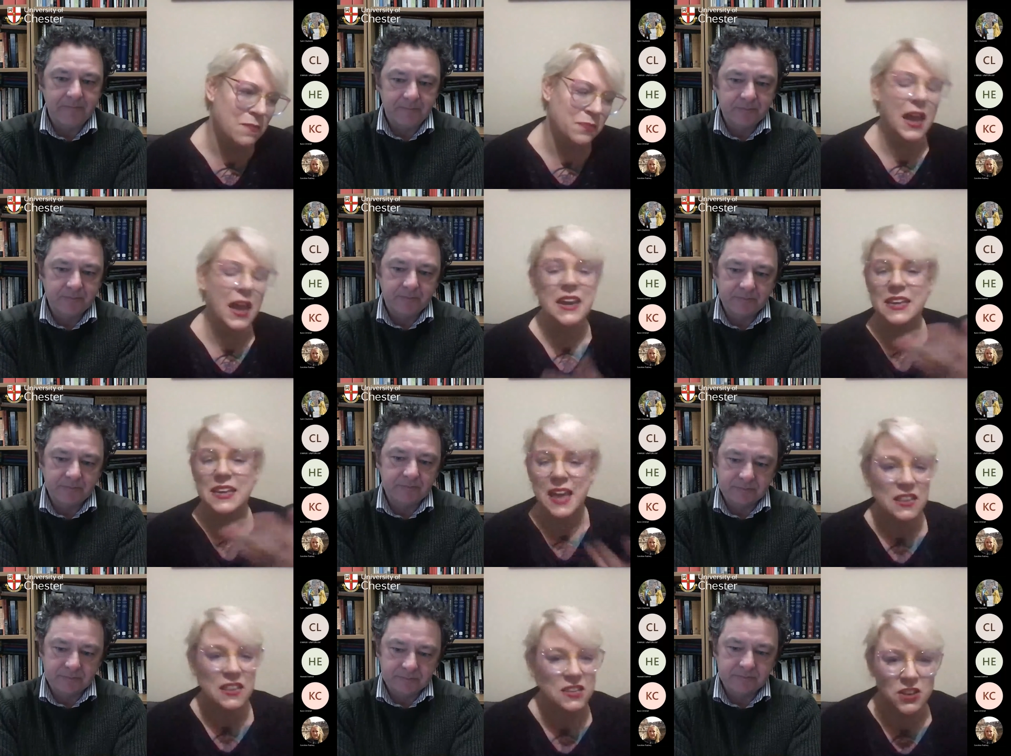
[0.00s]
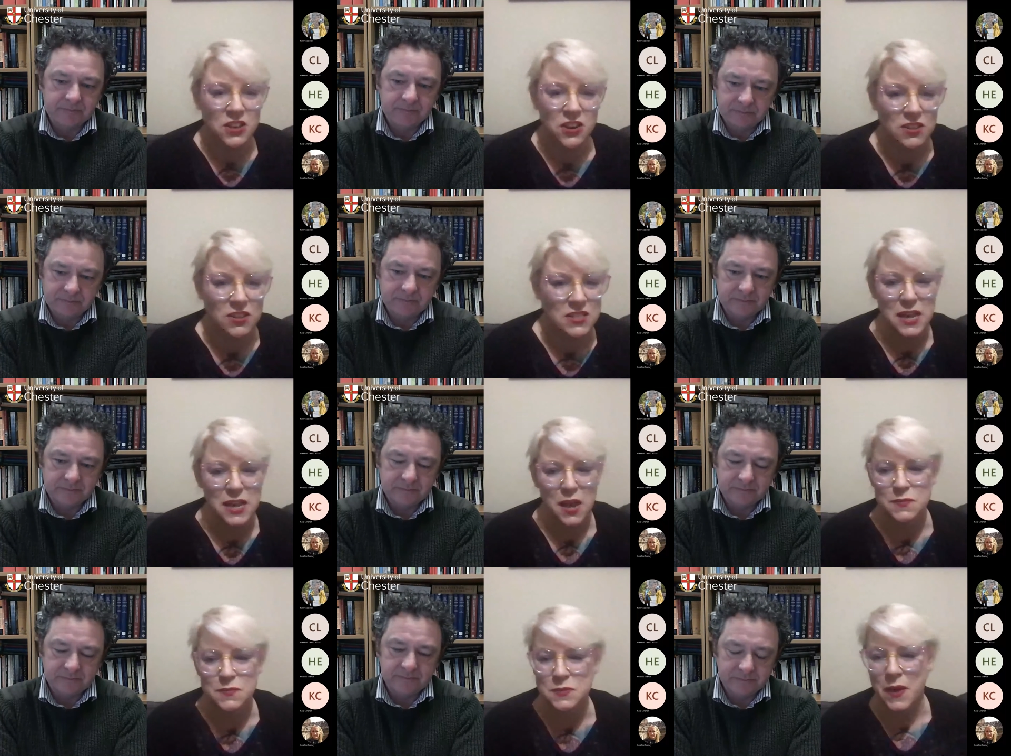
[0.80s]
Speaker 1: um, and again you know
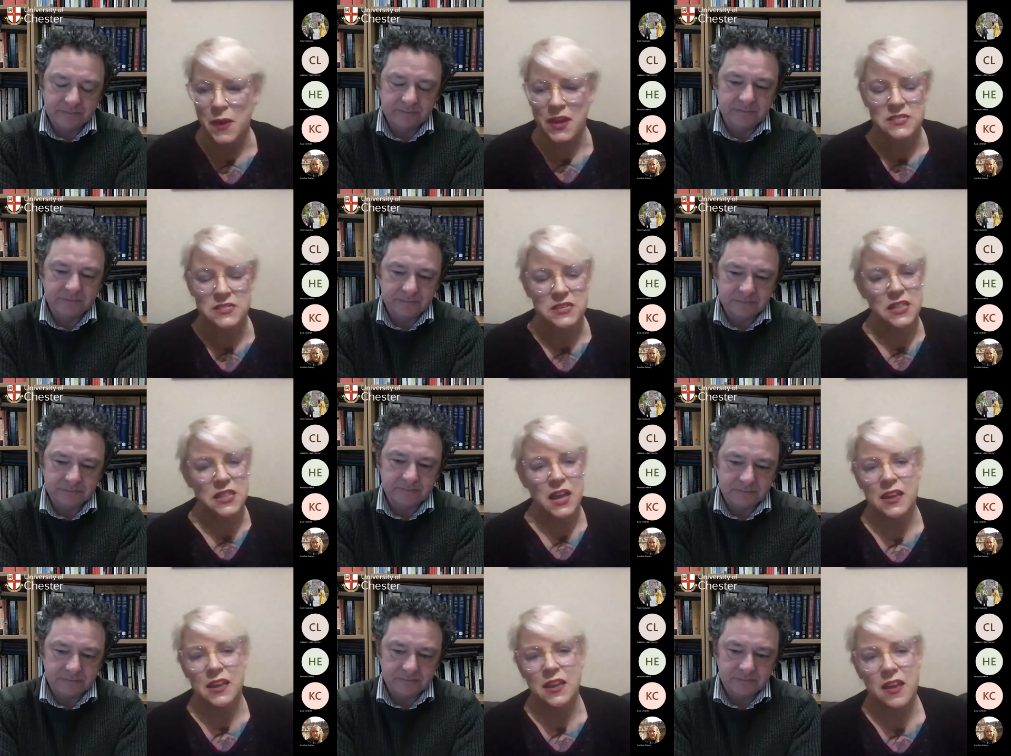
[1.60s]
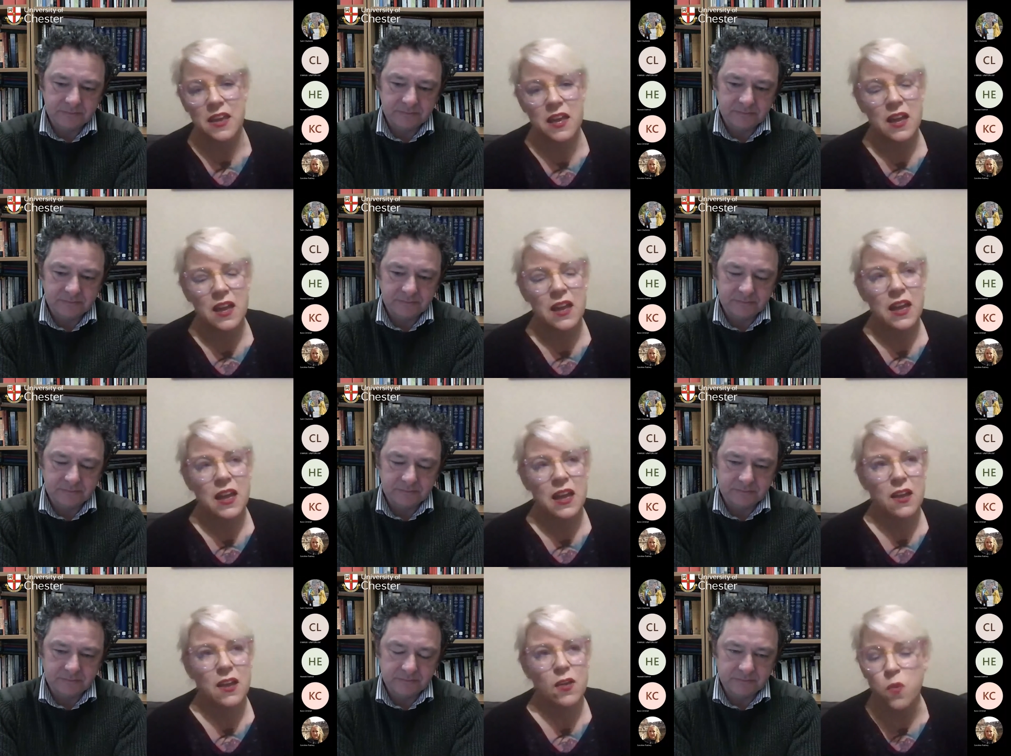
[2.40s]
this comes back to like
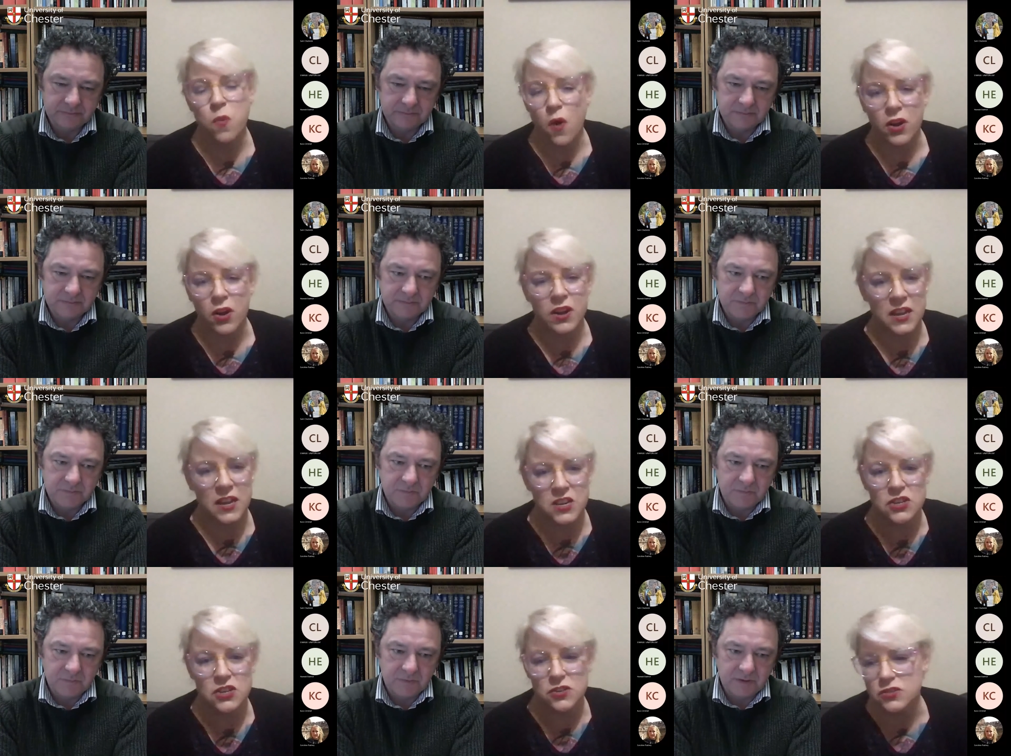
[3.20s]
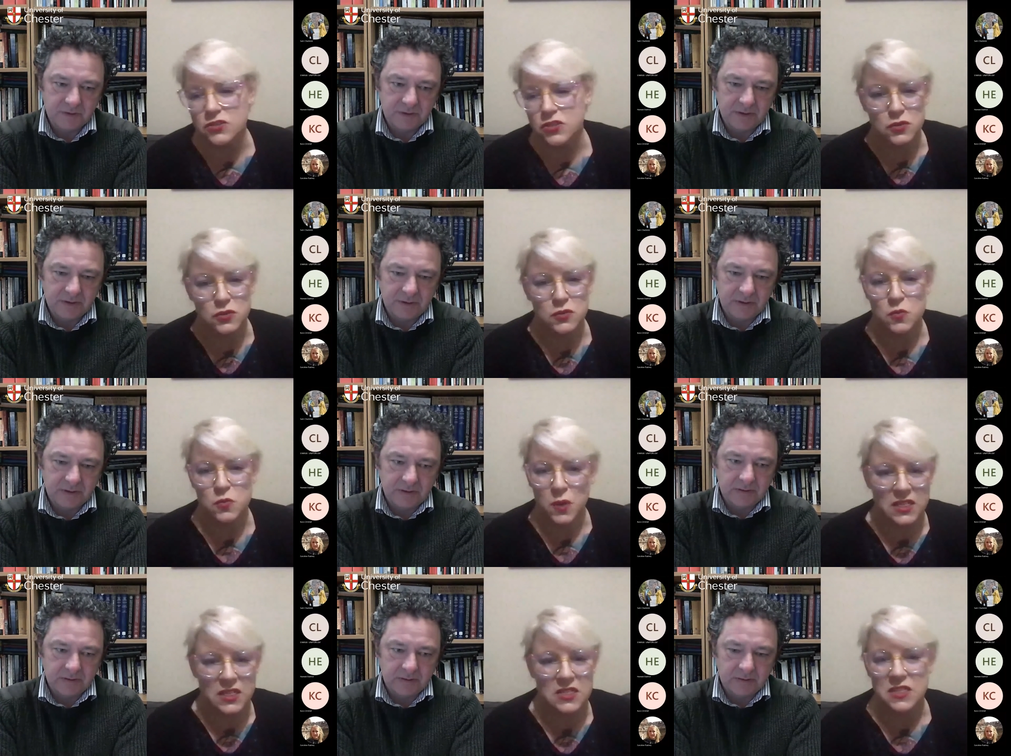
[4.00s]
what can you do
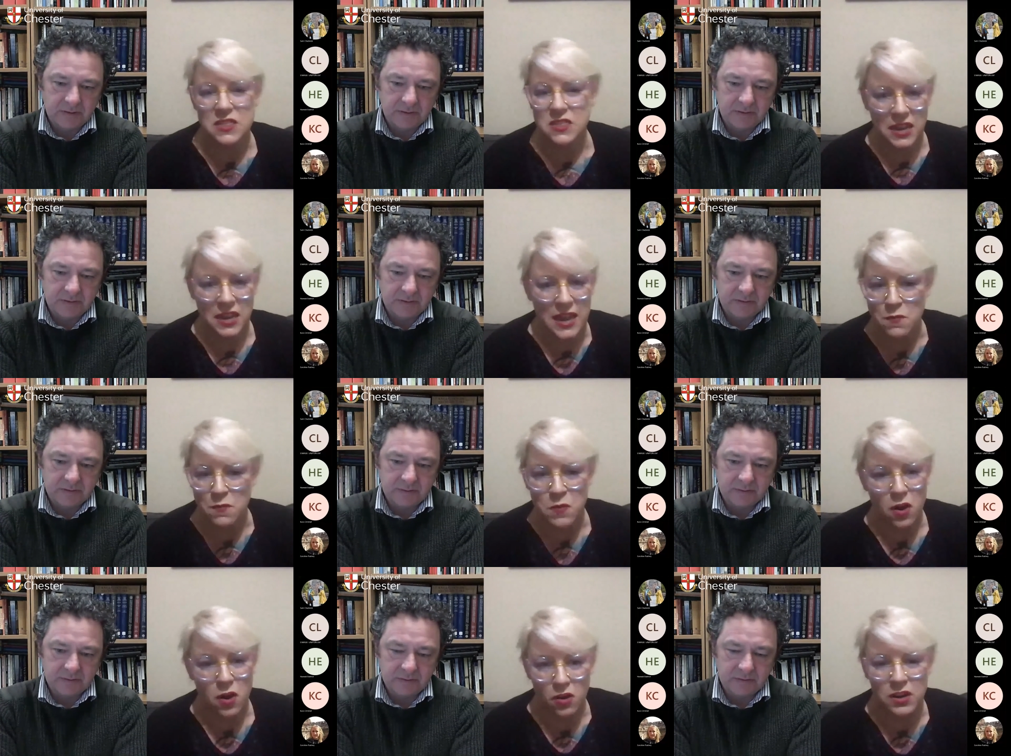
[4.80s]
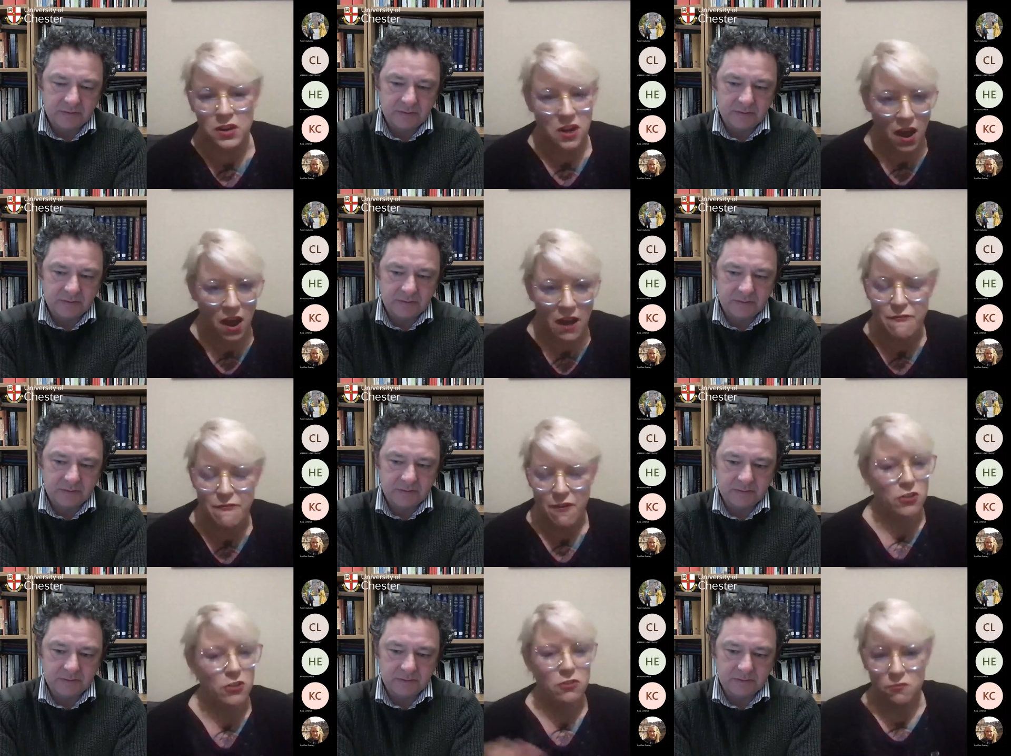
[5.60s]
with the camera on an
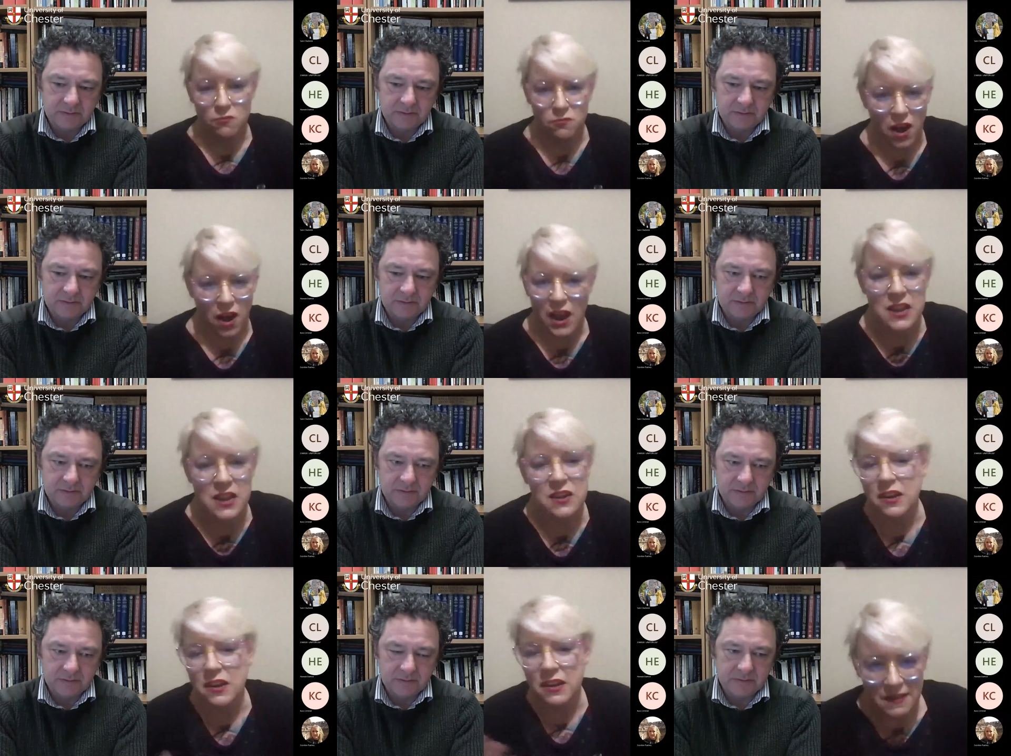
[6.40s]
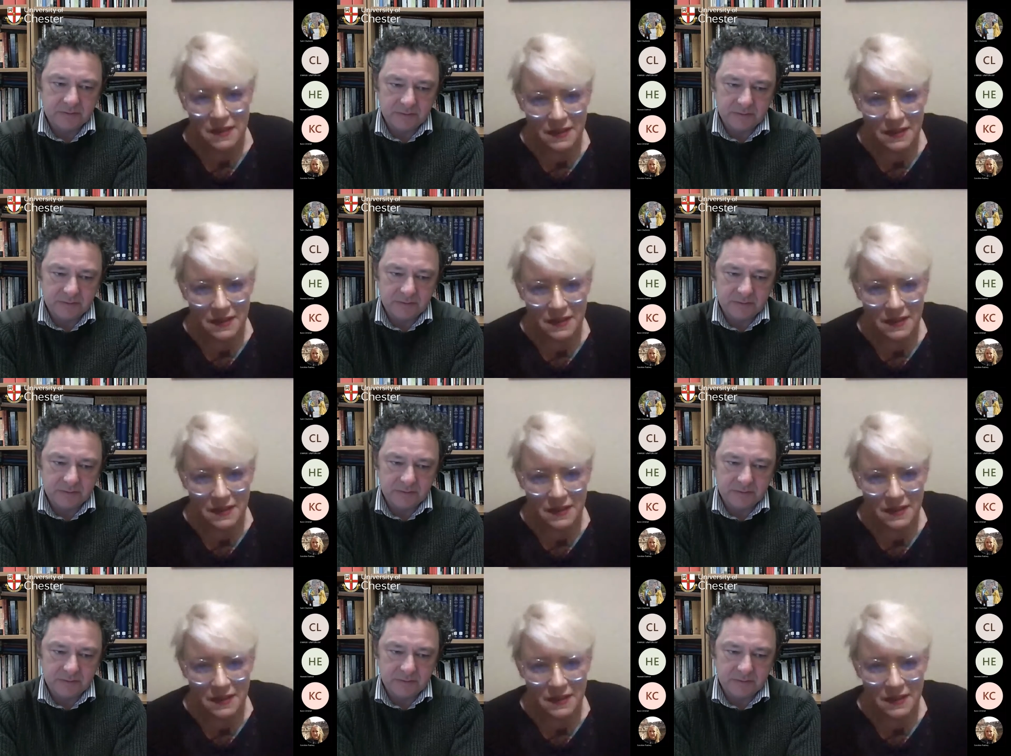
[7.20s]
iphone right